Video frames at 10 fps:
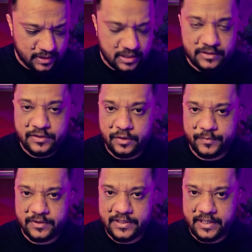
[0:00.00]
Rest
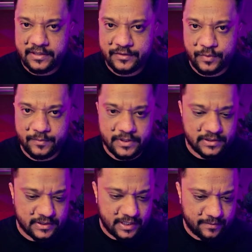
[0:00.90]
of the settings will be the
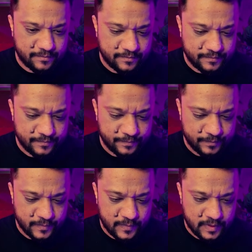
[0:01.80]
same.
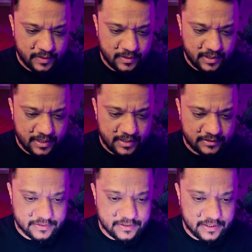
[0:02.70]
And
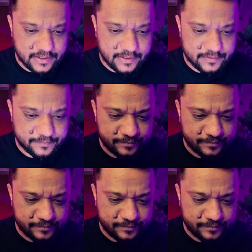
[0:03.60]
let's generate.